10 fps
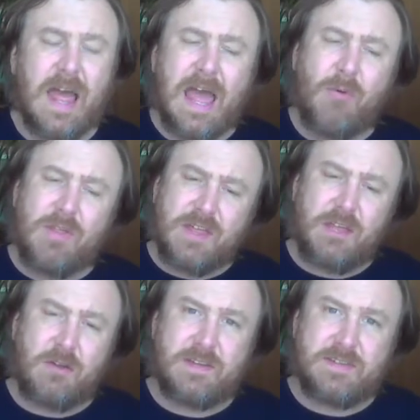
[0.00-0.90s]
And one thing
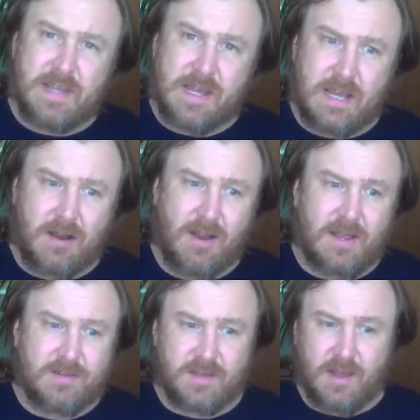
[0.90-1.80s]
you can see here
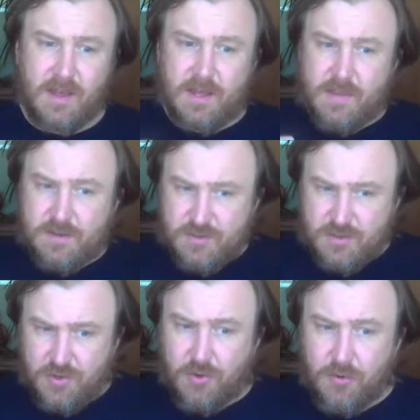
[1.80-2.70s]
is that
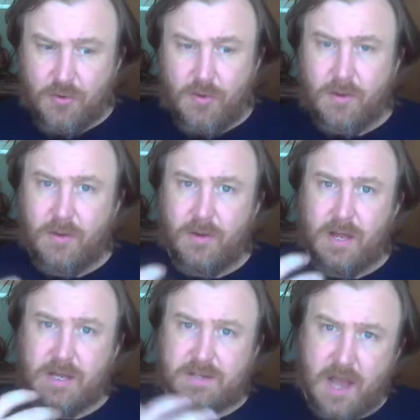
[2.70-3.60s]
2
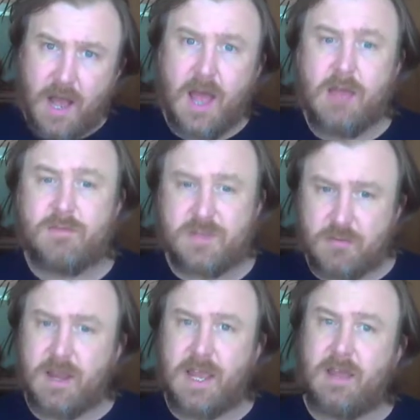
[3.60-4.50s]
times
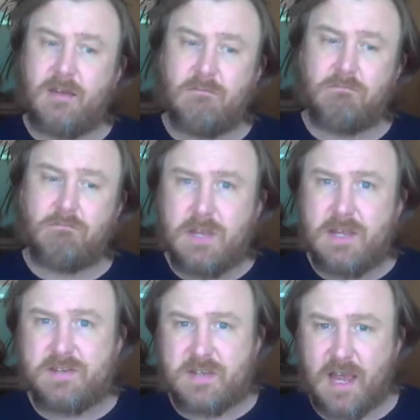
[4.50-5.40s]
3
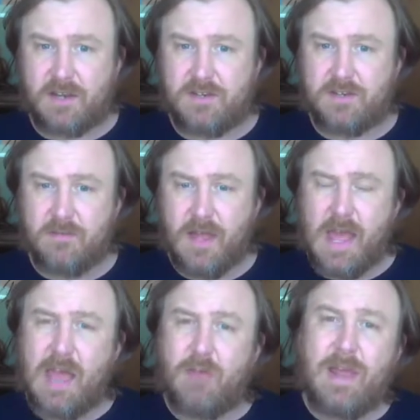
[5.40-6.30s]
is 6.
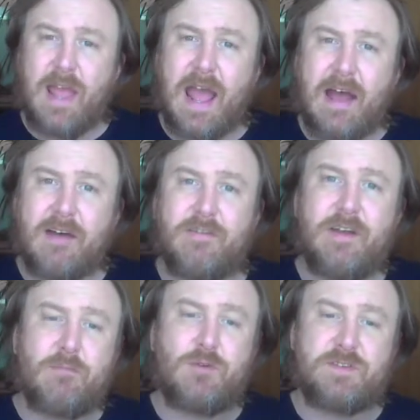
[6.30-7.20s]
And we have
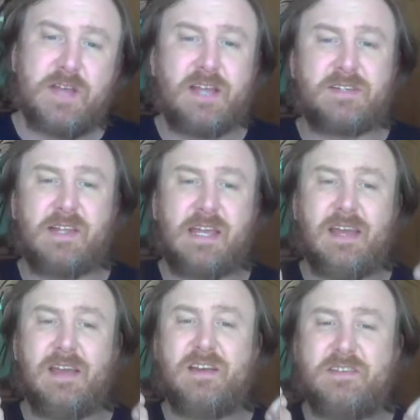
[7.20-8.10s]

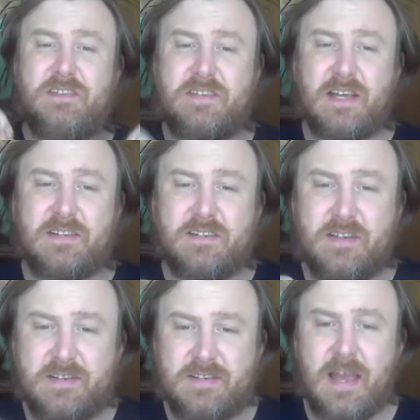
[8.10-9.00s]
precisely 6
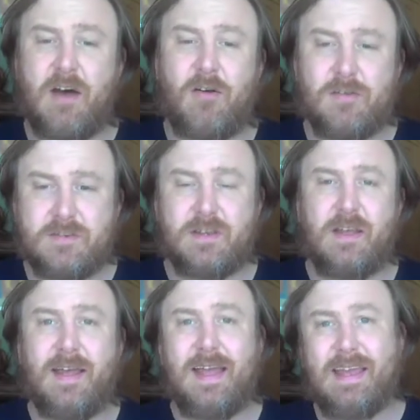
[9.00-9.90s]
cells
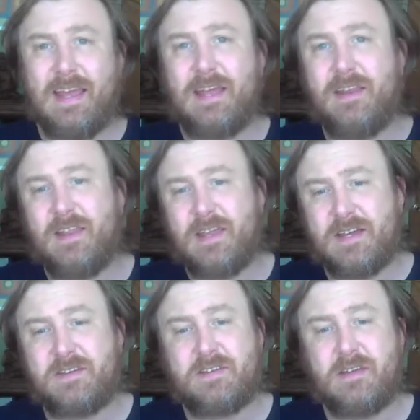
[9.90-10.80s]
in
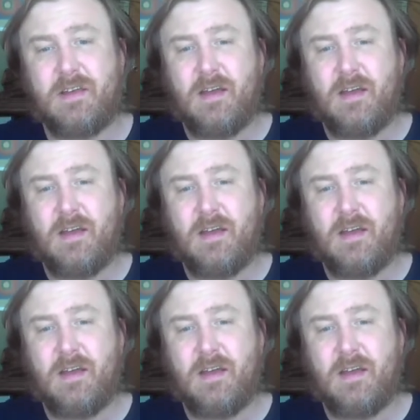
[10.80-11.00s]
this